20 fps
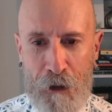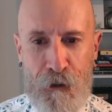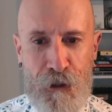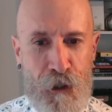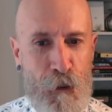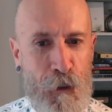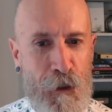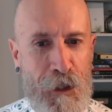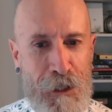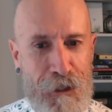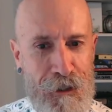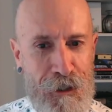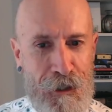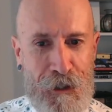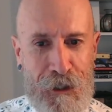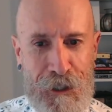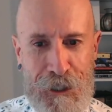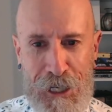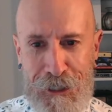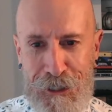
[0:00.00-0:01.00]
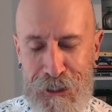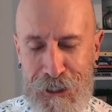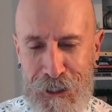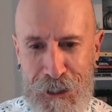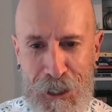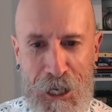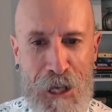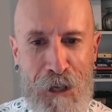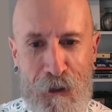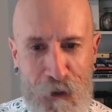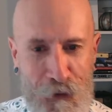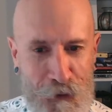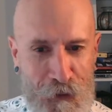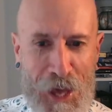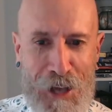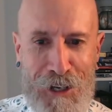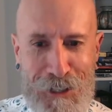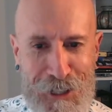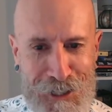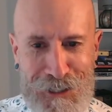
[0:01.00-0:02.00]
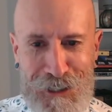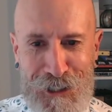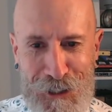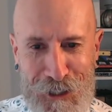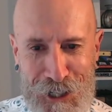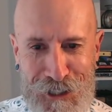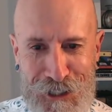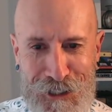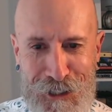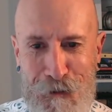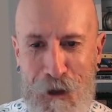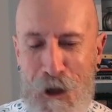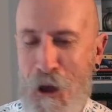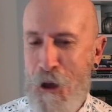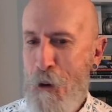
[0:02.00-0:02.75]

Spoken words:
Do you get to the end of that destination?